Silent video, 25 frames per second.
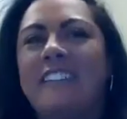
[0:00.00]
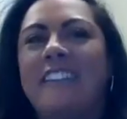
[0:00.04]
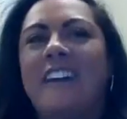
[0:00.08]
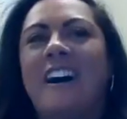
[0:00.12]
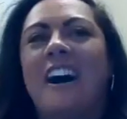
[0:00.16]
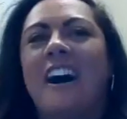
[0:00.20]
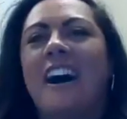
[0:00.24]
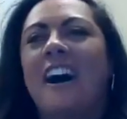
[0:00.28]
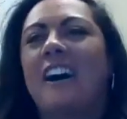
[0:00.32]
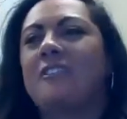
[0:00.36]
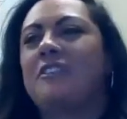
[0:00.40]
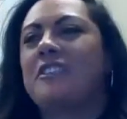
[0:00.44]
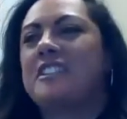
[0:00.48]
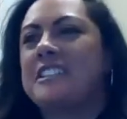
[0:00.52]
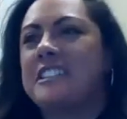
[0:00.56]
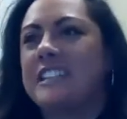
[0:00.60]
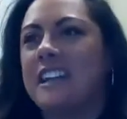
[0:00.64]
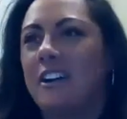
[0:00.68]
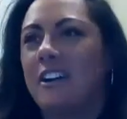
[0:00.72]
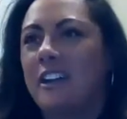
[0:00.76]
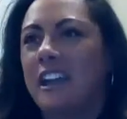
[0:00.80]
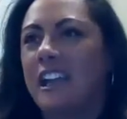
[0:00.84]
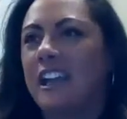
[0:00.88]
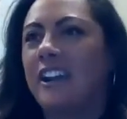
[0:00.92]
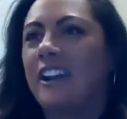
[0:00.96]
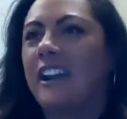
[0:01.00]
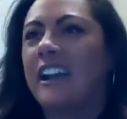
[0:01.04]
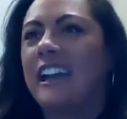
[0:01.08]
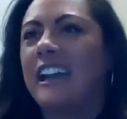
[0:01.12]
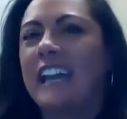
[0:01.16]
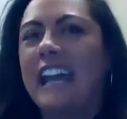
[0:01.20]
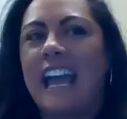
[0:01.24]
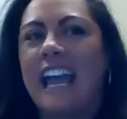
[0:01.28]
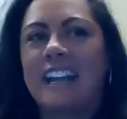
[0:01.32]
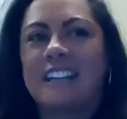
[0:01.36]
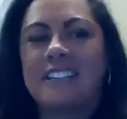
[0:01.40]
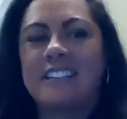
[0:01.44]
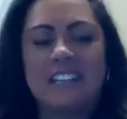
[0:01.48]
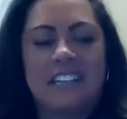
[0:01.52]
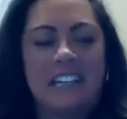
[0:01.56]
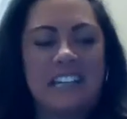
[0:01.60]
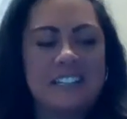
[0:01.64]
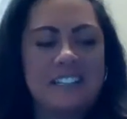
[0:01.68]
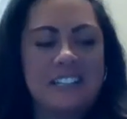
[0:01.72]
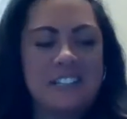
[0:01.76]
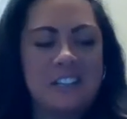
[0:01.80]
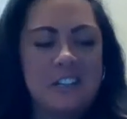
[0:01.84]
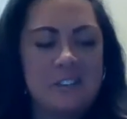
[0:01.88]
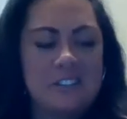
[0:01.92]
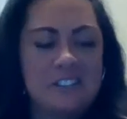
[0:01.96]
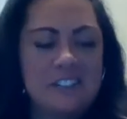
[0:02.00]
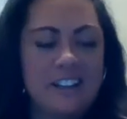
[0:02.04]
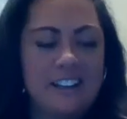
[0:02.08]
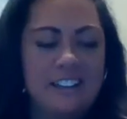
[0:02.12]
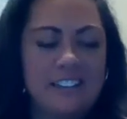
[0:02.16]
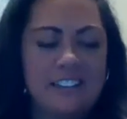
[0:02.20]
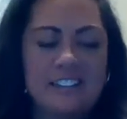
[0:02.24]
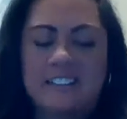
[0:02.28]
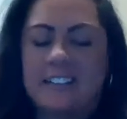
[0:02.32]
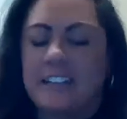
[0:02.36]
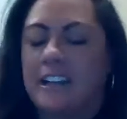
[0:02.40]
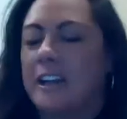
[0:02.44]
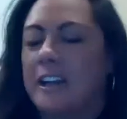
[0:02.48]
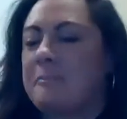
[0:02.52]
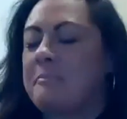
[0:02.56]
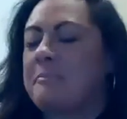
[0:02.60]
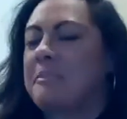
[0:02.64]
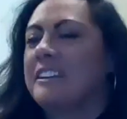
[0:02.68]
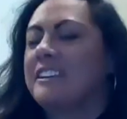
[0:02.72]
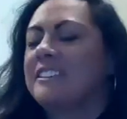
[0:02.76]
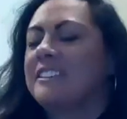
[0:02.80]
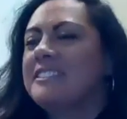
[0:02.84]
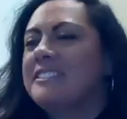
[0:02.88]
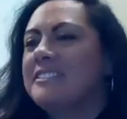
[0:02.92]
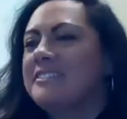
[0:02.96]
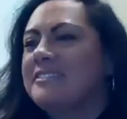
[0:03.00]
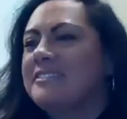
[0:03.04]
one in the office out here. It actually gets used all the time.